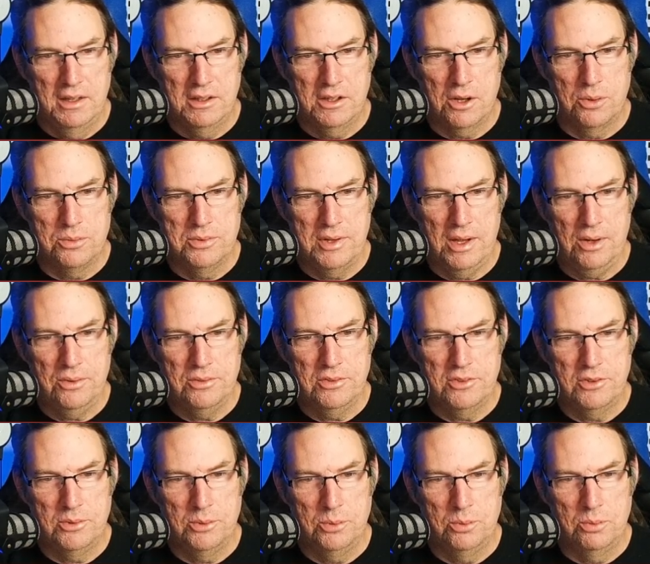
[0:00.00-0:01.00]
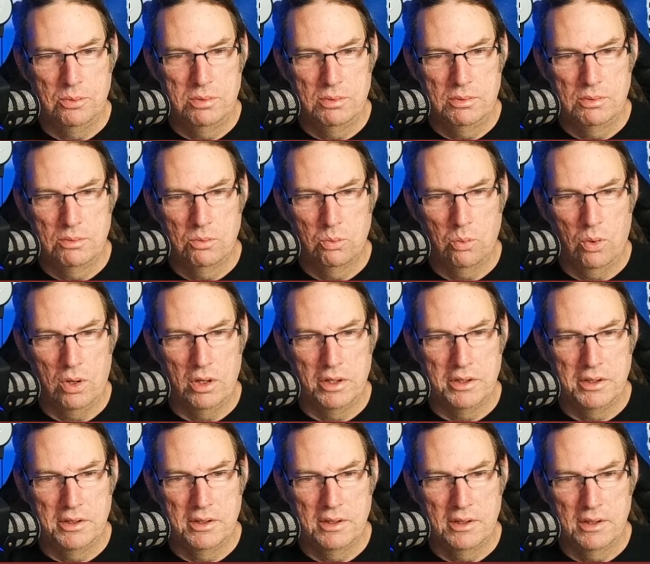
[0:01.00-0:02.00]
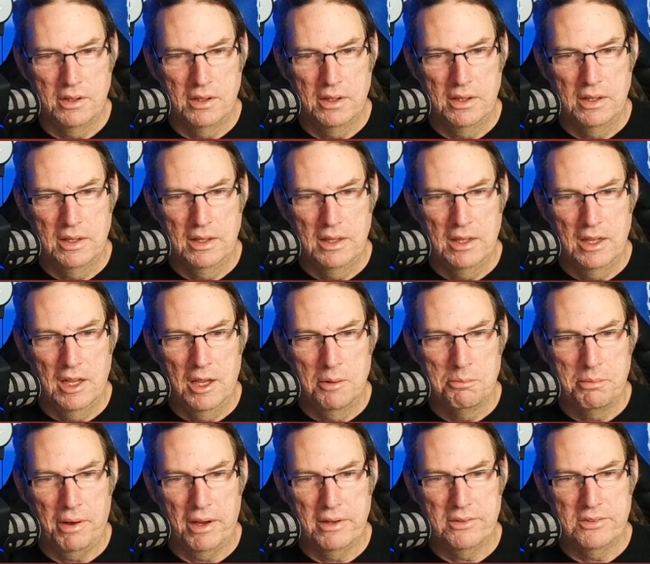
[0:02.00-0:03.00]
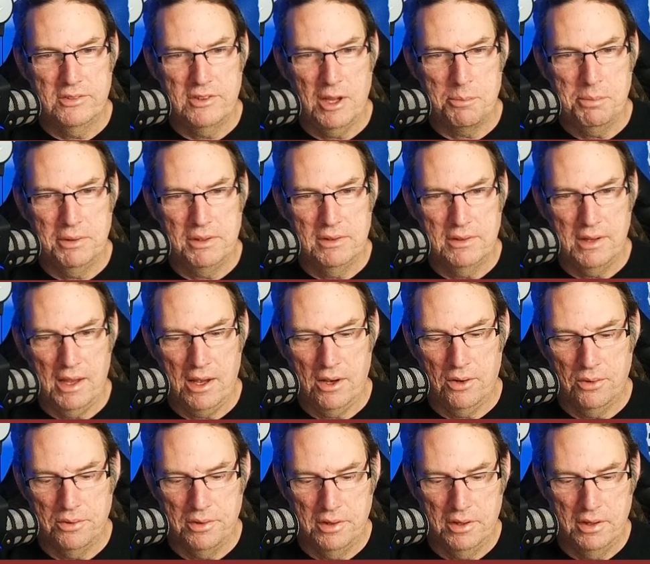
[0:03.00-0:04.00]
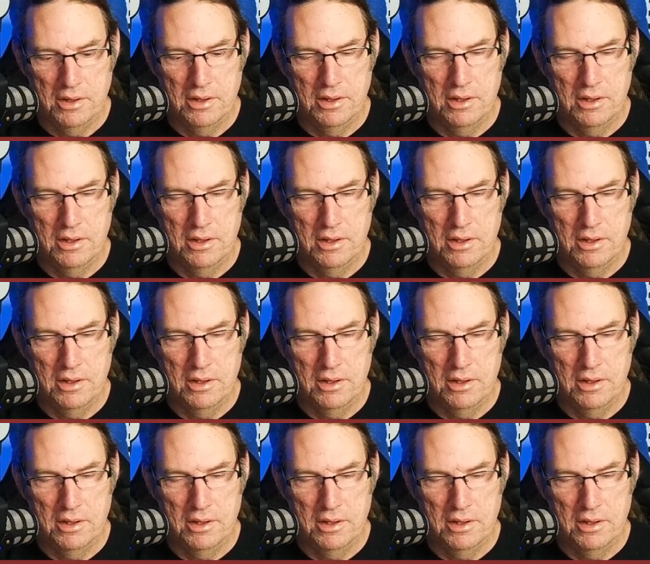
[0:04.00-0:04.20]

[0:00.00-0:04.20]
Go down to 1 by stepping down